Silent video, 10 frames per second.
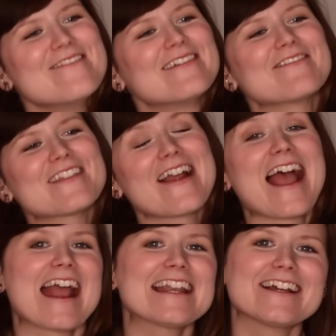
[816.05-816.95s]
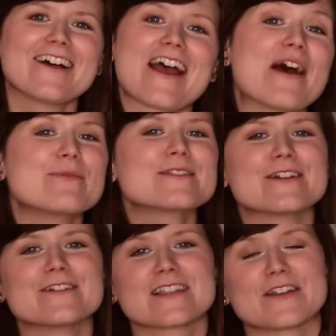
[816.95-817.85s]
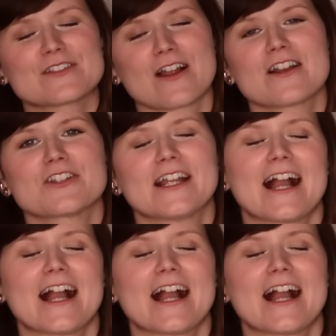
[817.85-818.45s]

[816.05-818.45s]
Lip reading: But if there are any other episodes of Star Trek,